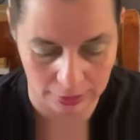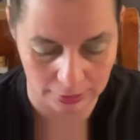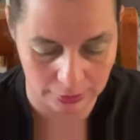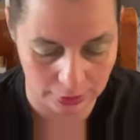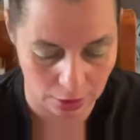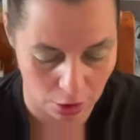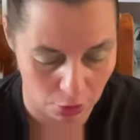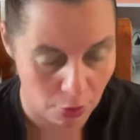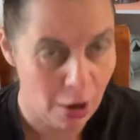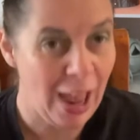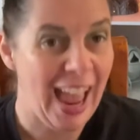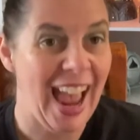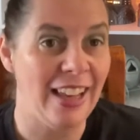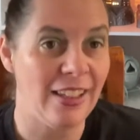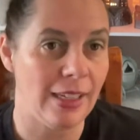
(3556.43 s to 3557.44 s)
So
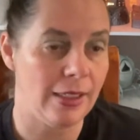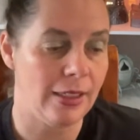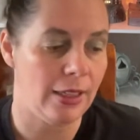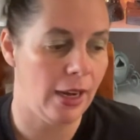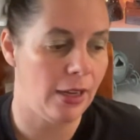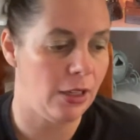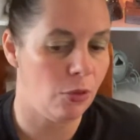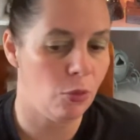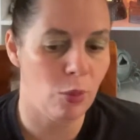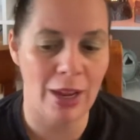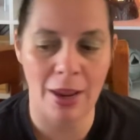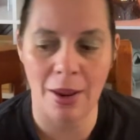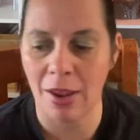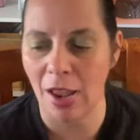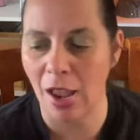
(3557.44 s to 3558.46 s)
as I said, you'll
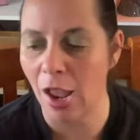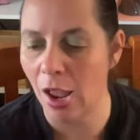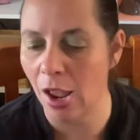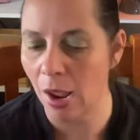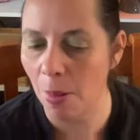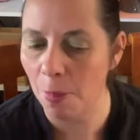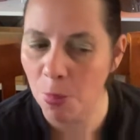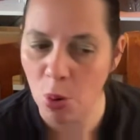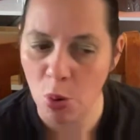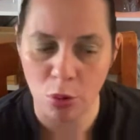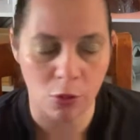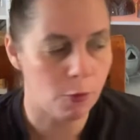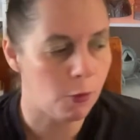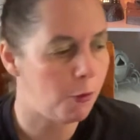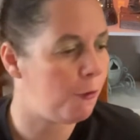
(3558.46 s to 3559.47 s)
get more
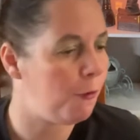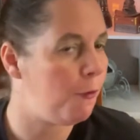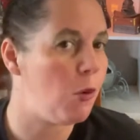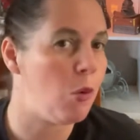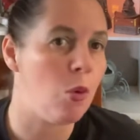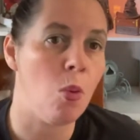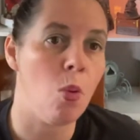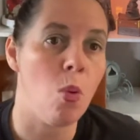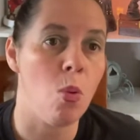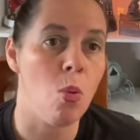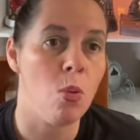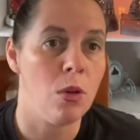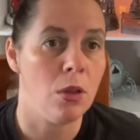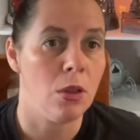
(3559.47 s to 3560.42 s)
of a full